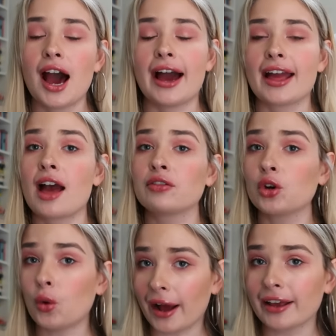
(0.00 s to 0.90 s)
I have
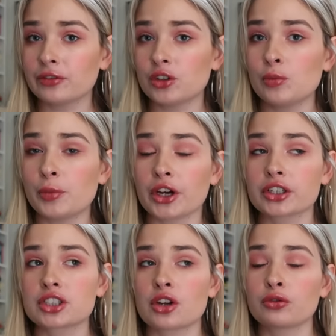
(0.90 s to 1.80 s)
quite a few
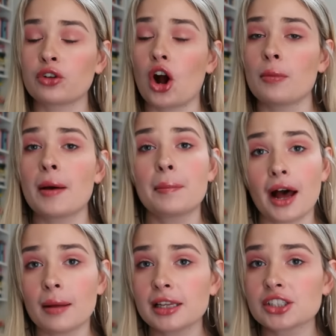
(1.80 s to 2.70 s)
books from
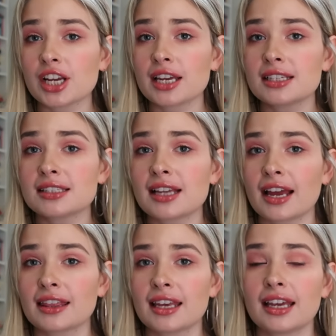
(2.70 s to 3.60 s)
publishers,
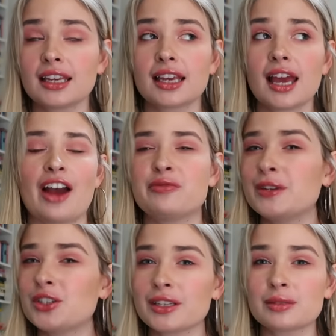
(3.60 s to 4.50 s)
I think. I've
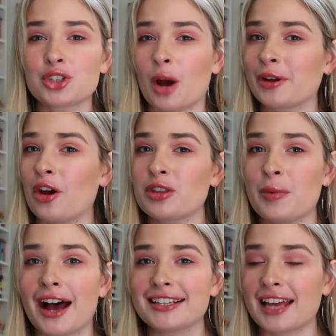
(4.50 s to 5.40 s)
been doing some shopping over
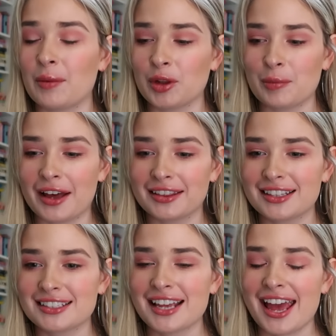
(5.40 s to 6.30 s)
the past couple of
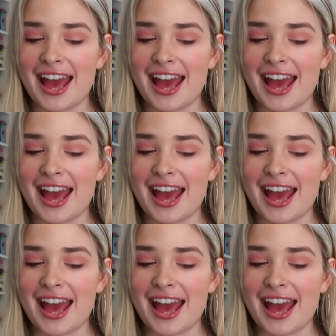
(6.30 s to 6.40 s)
months